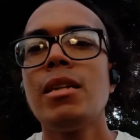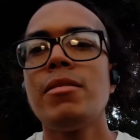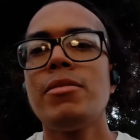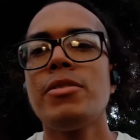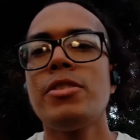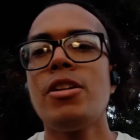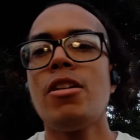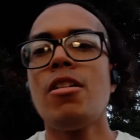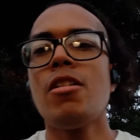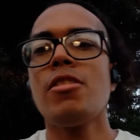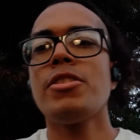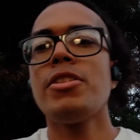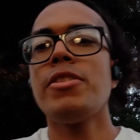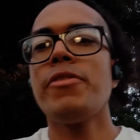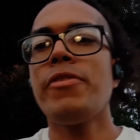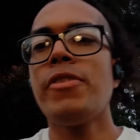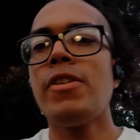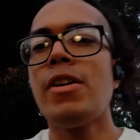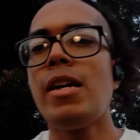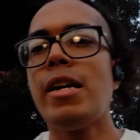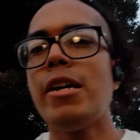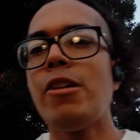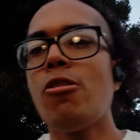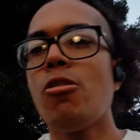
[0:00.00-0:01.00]

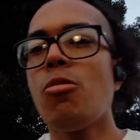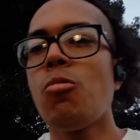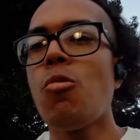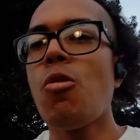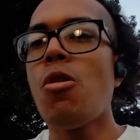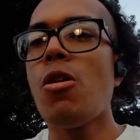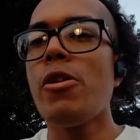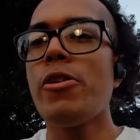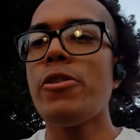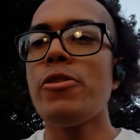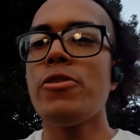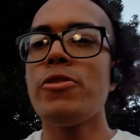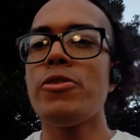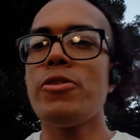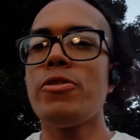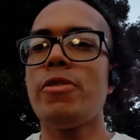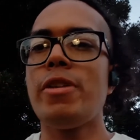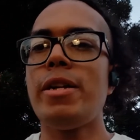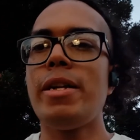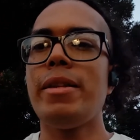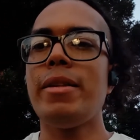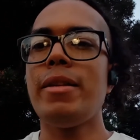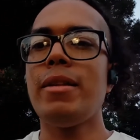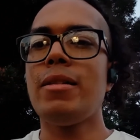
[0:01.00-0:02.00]
toxify our waters or
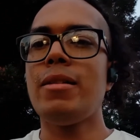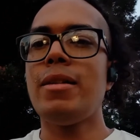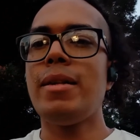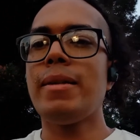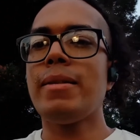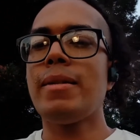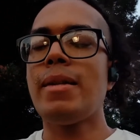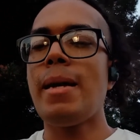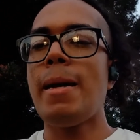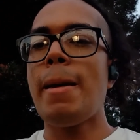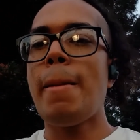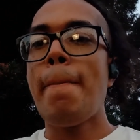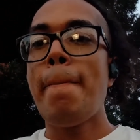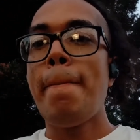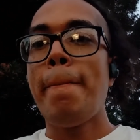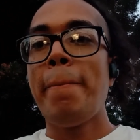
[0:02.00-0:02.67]
anything like that.